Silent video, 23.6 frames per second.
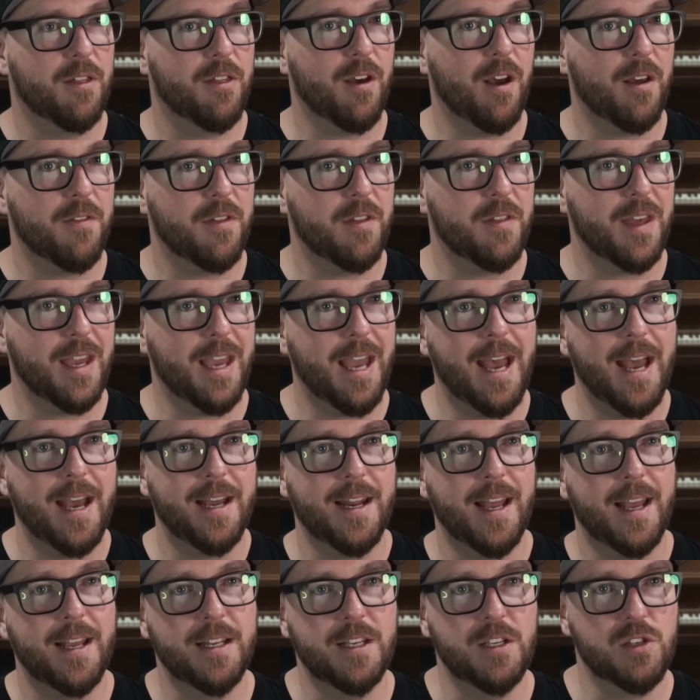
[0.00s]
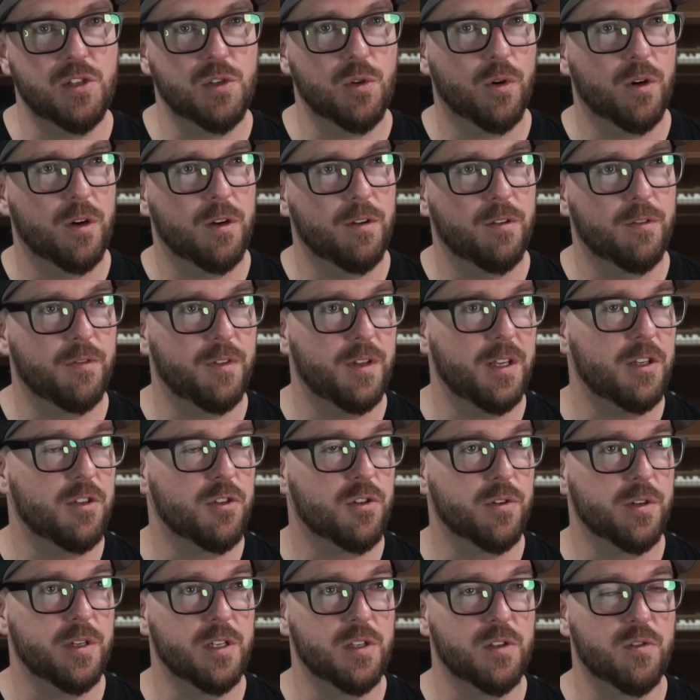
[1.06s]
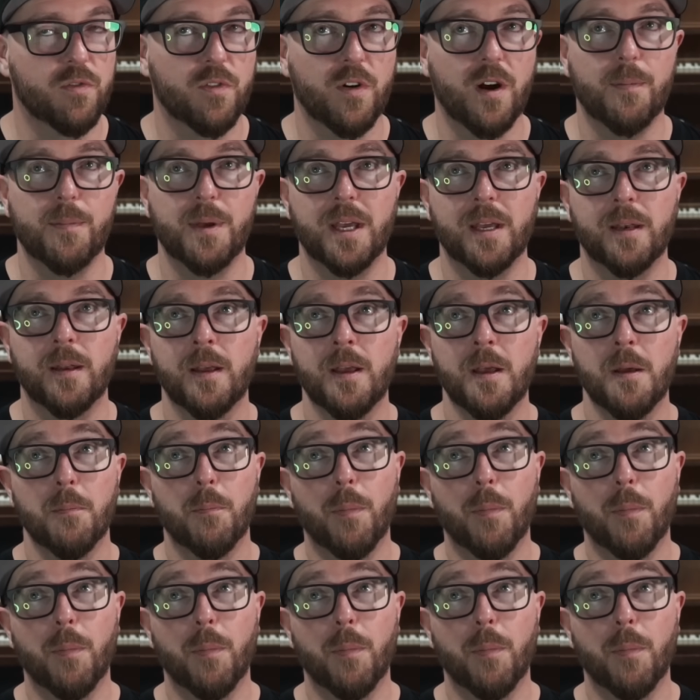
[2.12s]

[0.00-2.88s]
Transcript: thought that they had any sort of injuries from it.